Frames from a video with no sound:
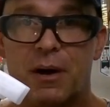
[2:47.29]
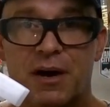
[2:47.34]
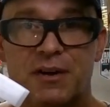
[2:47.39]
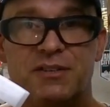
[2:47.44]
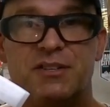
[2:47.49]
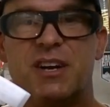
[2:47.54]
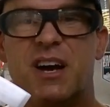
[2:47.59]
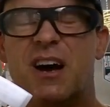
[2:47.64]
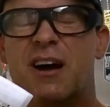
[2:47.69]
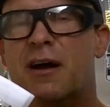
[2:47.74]

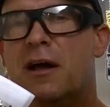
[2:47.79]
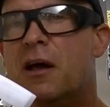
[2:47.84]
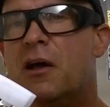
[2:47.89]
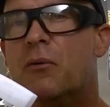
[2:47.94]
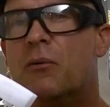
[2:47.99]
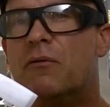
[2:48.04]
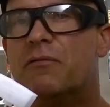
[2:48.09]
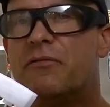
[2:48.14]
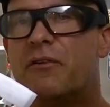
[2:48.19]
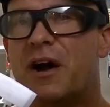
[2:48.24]
but
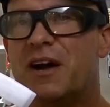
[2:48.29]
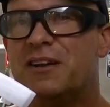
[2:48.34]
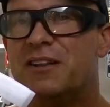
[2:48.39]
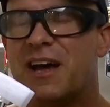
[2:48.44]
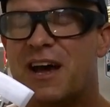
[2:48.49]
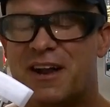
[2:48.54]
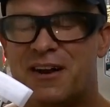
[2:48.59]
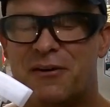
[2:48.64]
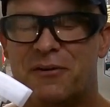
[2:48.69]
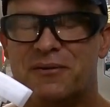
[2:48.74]
we'll
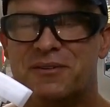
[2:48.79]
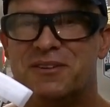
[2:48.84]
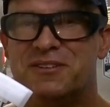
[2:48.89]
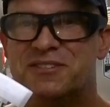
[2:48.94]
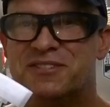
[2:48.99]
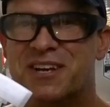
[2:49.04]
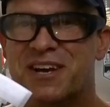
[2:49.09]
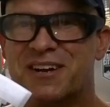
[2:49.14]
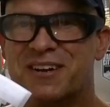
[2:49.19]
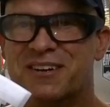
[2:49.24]
find that out
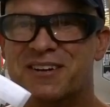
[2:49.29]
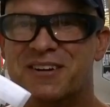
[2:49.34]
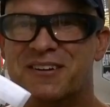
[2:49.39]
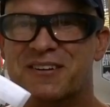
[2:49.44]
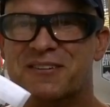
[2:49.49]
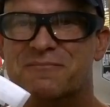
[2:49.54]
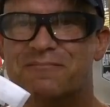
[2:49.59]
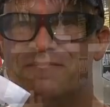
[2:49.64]
in a second here.